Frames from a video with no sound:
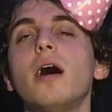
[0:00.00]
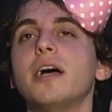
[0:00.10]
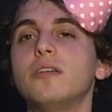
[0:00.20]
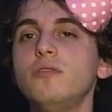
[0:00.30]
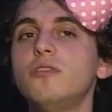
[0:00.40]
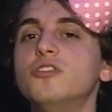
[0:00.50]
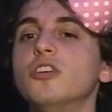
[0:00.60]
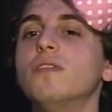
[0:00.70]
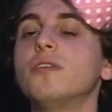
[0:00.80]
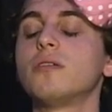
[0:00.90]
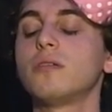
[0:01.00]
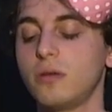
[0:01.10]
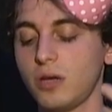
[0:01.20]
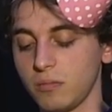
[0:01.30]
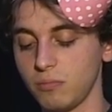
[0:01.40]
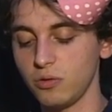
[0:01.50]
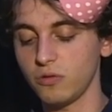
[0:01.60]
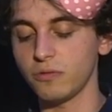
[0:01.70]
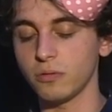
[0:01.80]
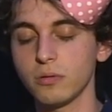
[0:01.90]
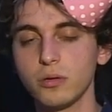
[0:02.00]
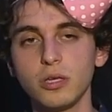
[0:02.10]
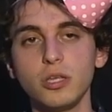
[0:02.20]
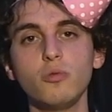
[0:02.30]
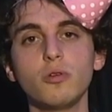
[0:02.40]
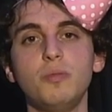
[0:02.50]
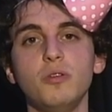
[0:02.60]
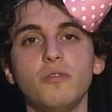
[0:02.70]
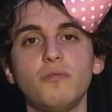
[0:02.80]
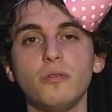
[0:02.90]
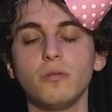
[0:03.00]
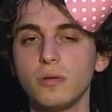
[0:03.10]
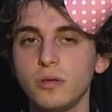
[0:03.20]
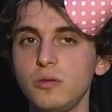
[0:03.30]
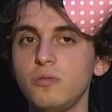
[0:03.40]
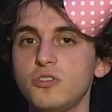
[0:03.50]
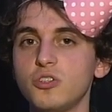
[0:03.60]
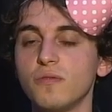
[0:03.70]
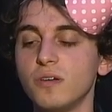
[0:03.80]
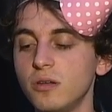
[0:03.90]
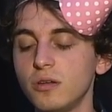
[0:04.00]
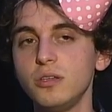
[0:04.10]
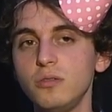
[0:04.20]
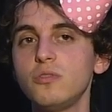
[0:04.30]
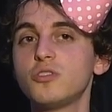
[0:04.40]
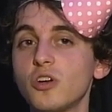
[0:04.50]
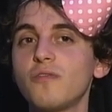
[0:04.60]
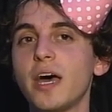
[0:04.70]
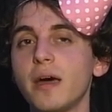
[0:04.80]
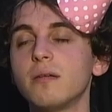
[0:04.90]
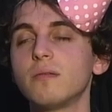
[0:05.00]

I do deserve it. I'm beautiful. You are beautiful. You deserve it. You deserve that